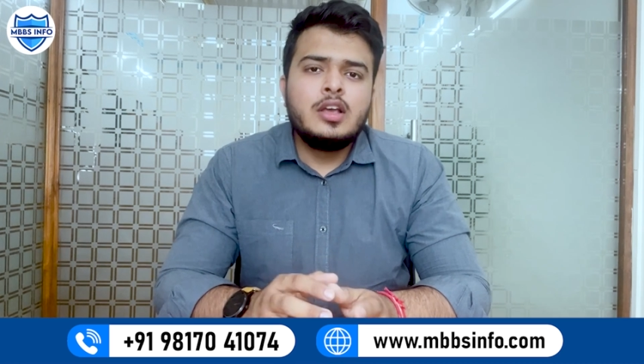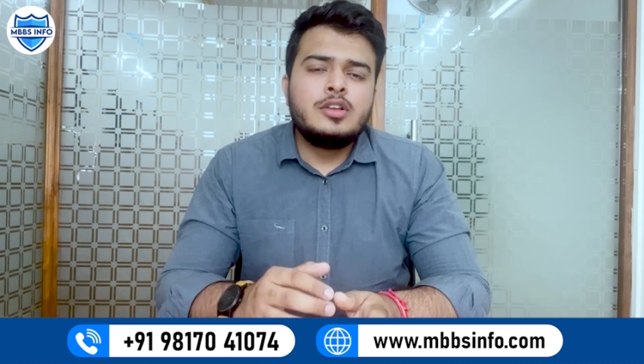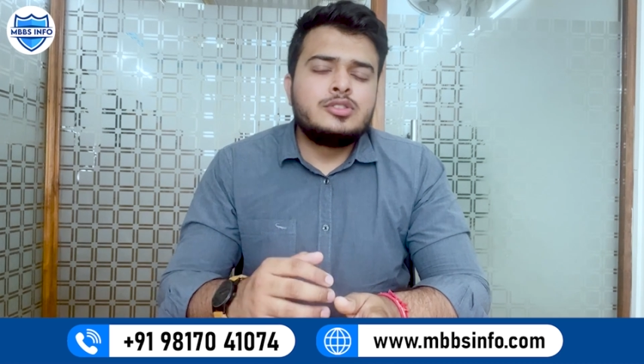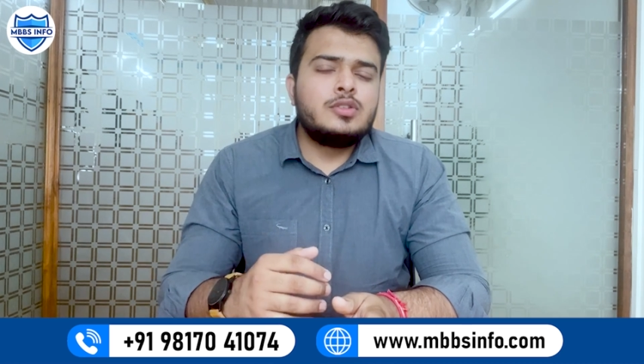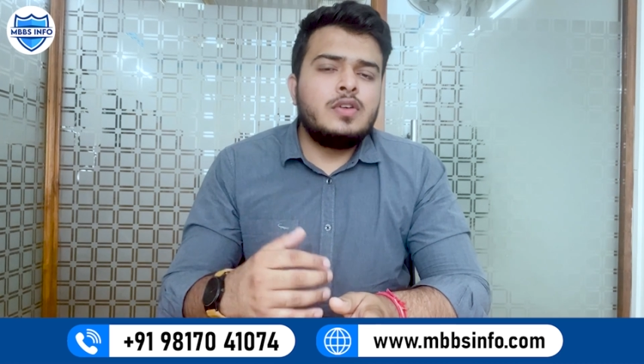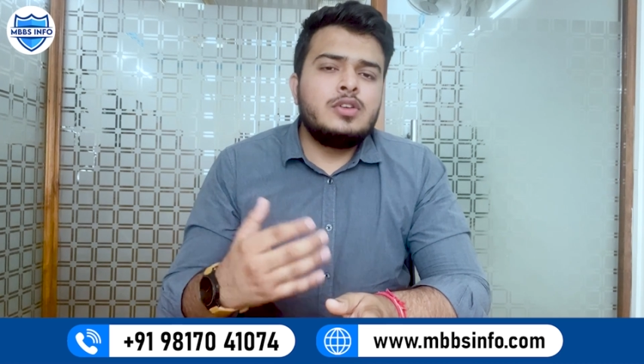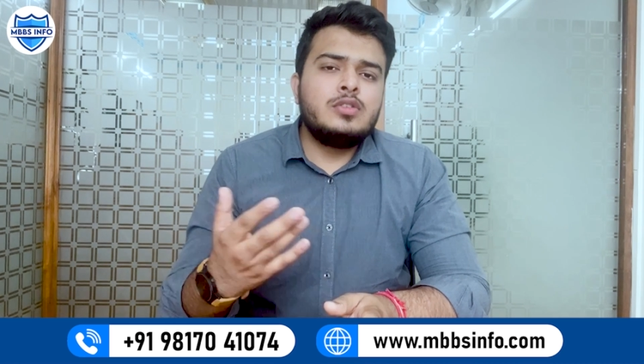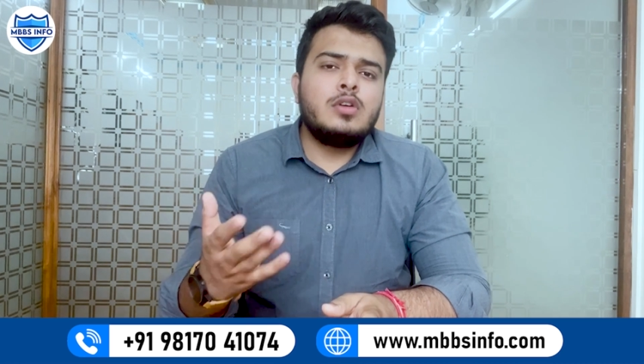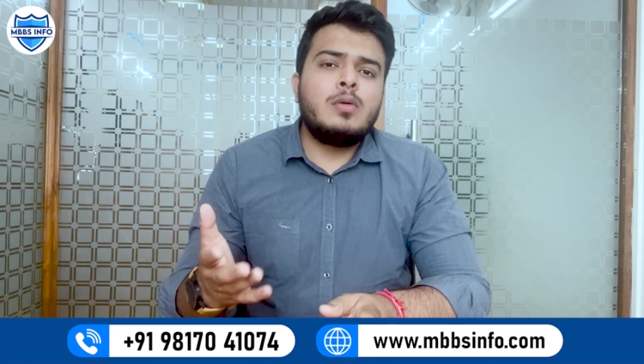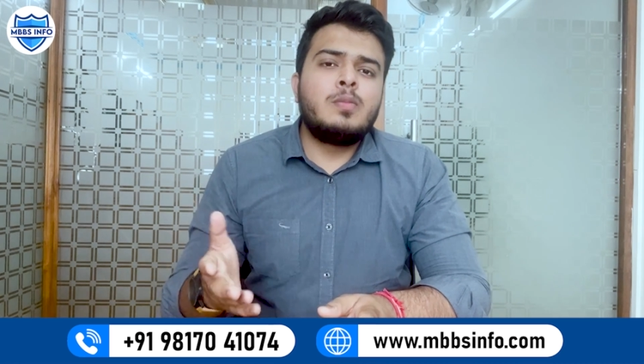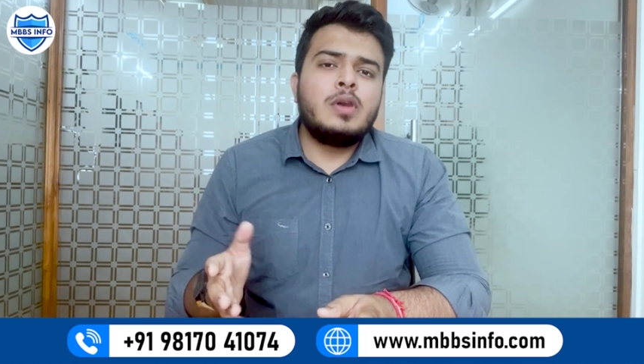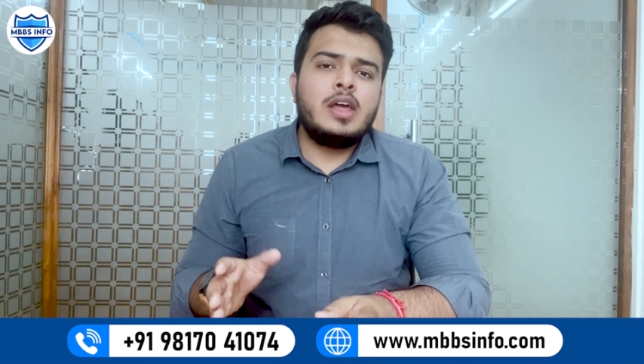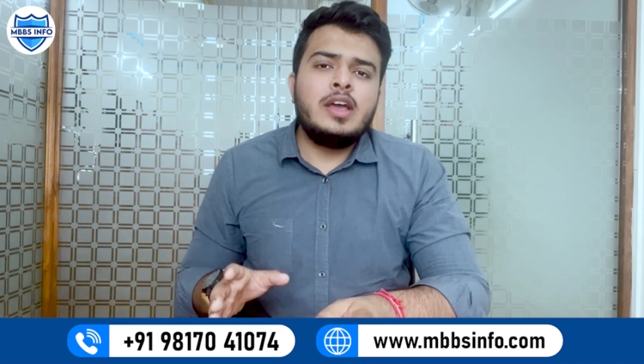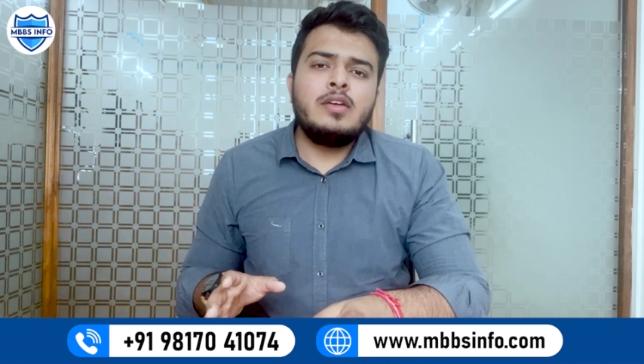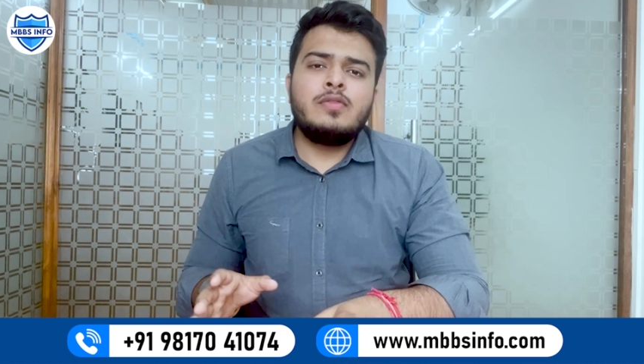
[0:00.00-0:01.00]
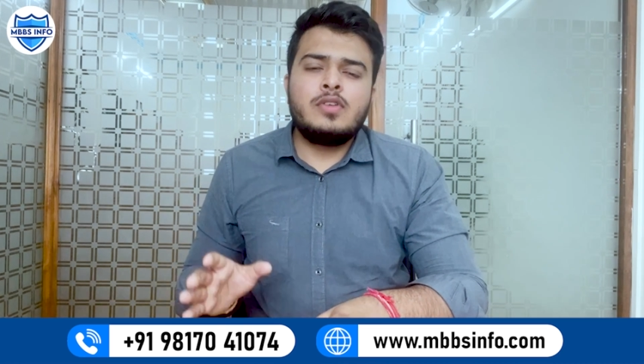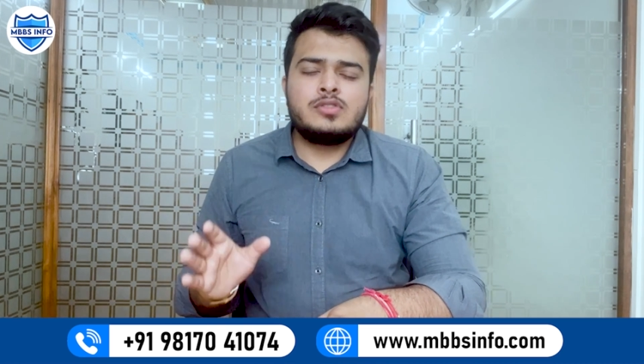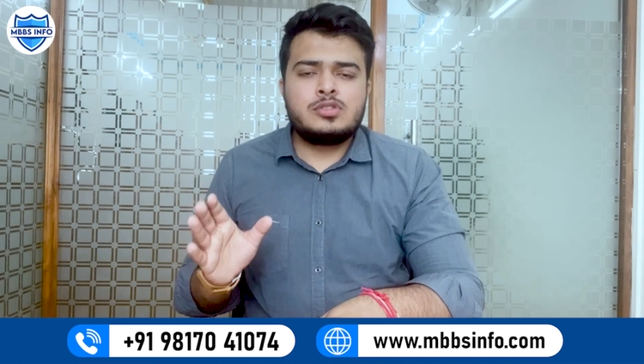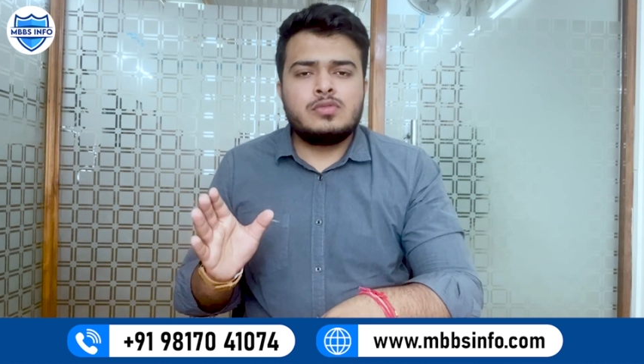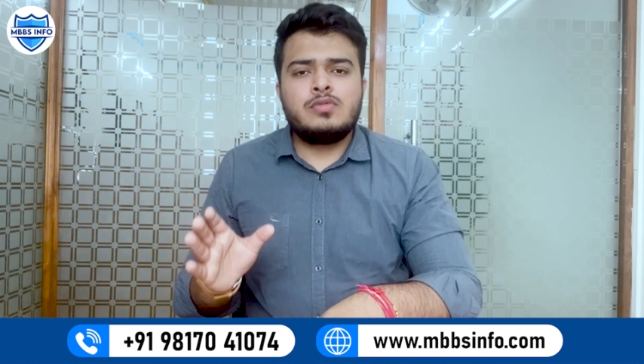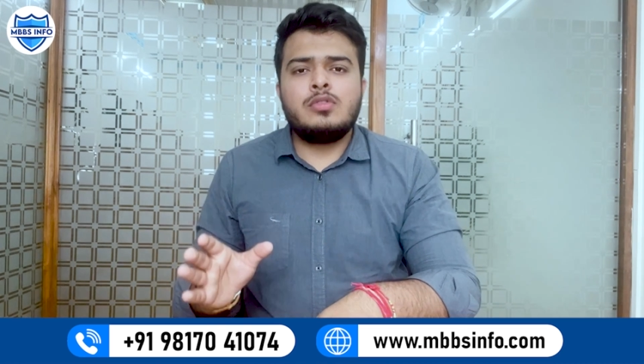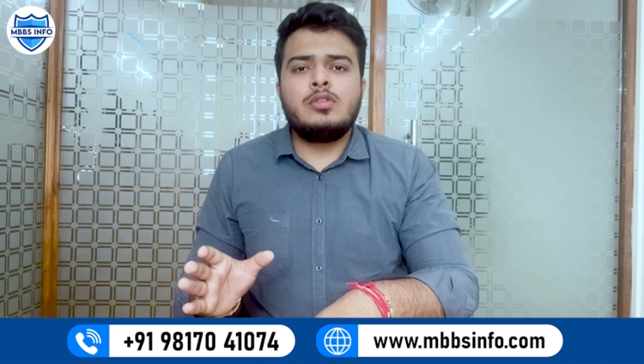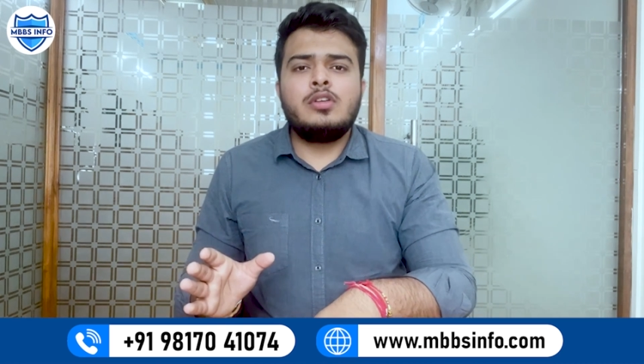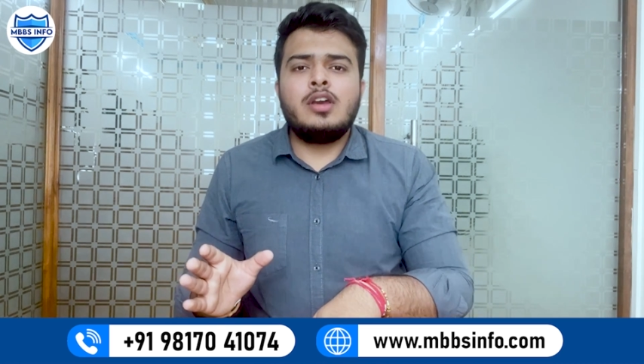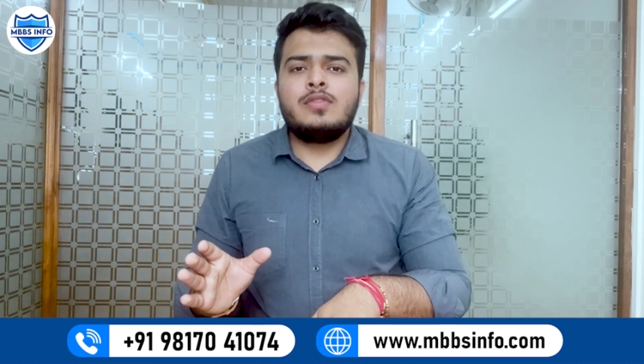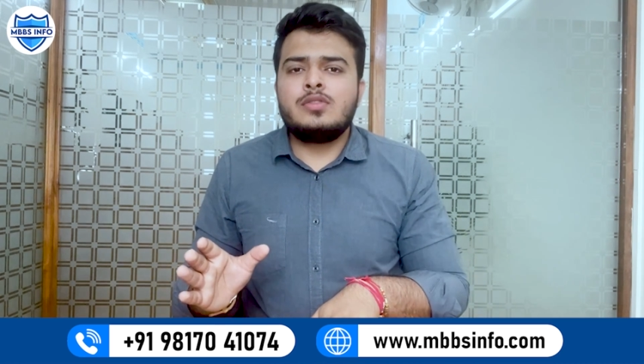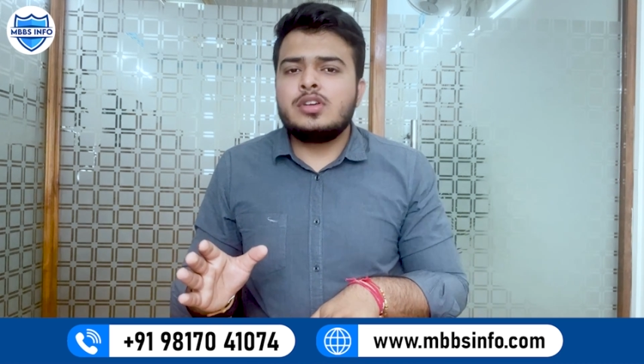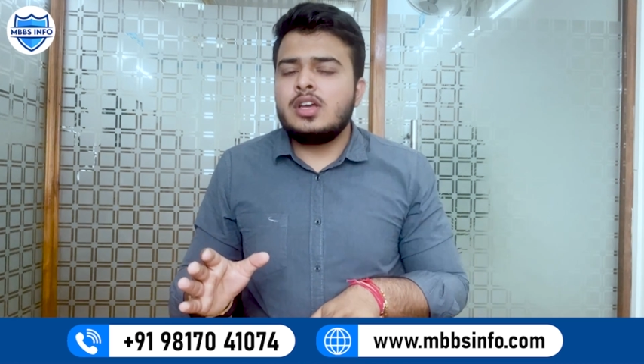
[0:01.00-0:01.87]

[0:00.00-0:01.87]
So when you apply, first of all, you have to